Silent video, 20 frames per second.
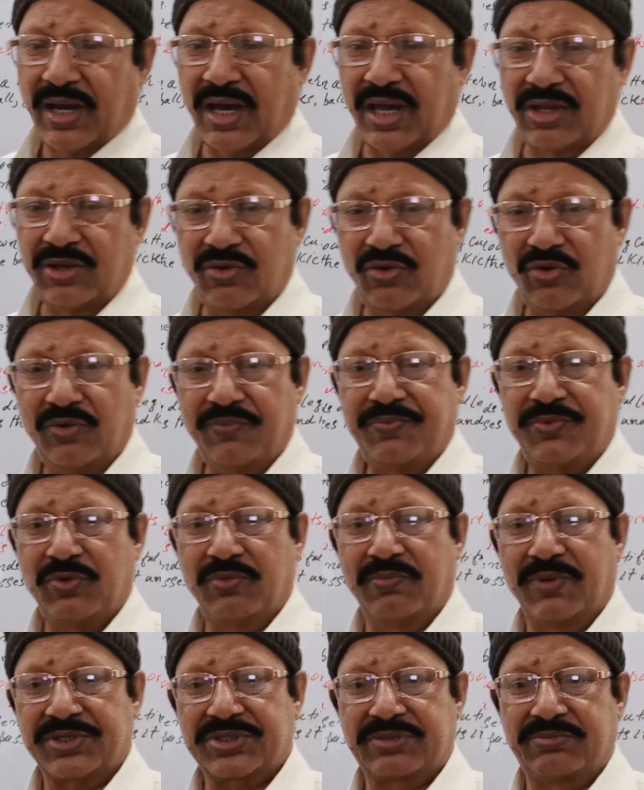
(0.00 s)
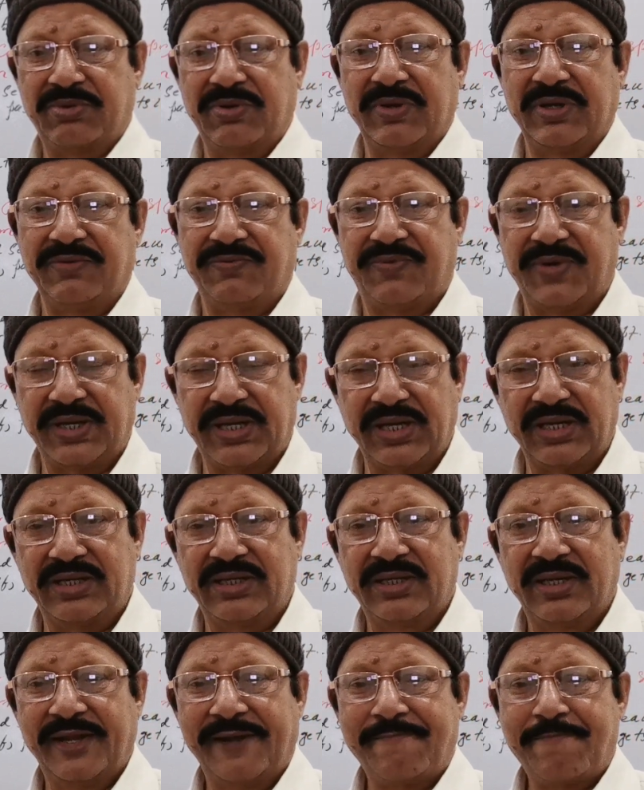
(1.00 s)
I hope you must be
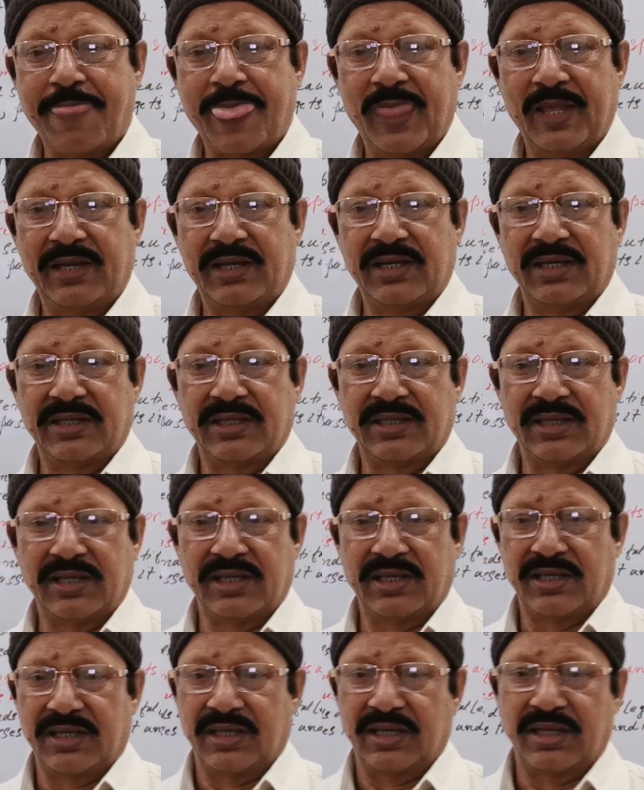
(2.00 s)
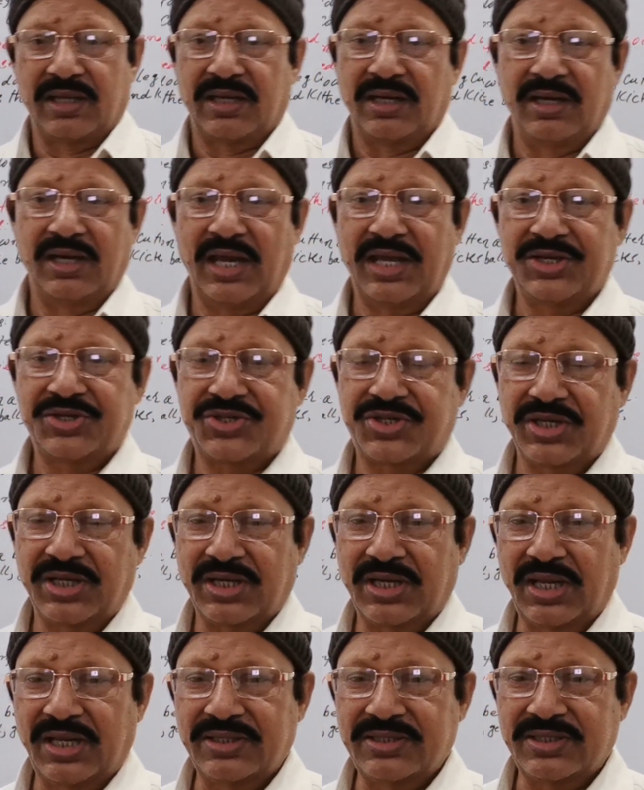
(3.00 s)
benefited. Like,
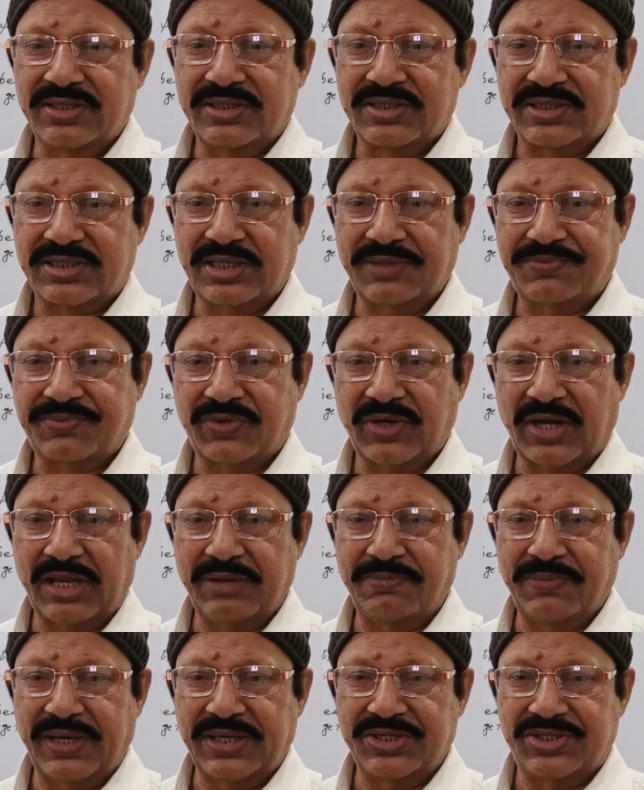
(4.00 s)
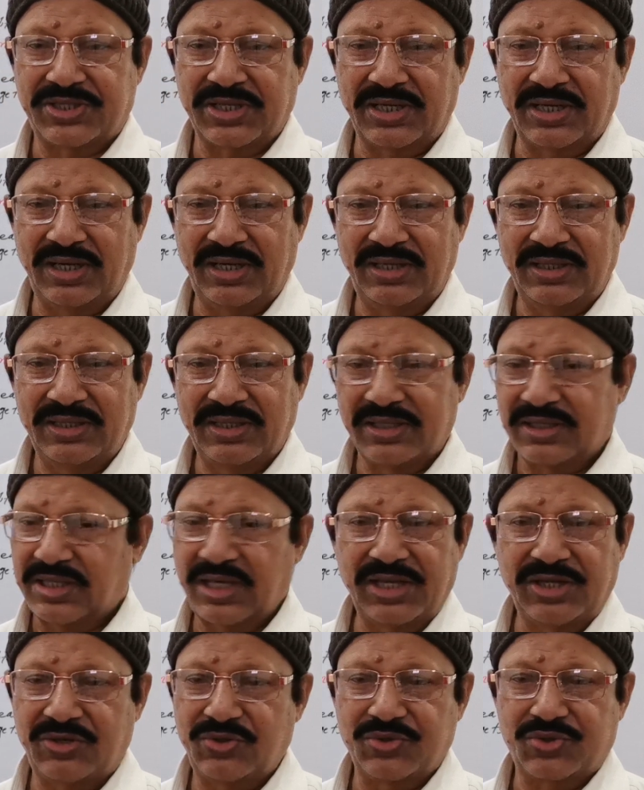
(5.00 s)
share and subscribe my channel.
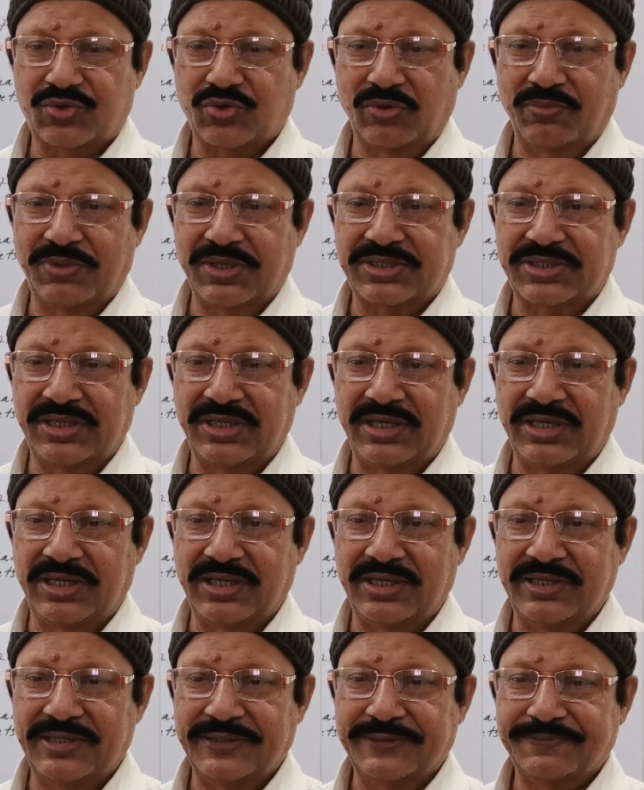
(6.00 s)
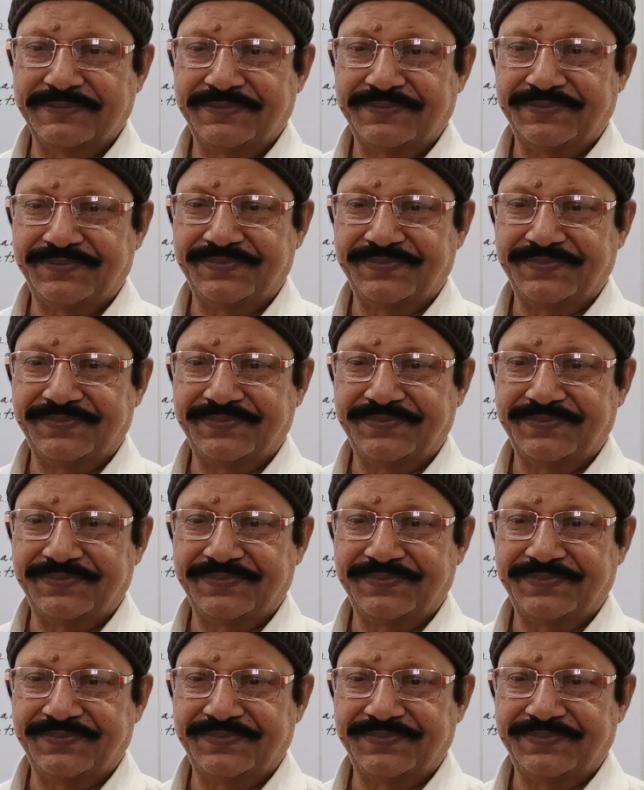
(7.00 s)
Thank you so much indeed.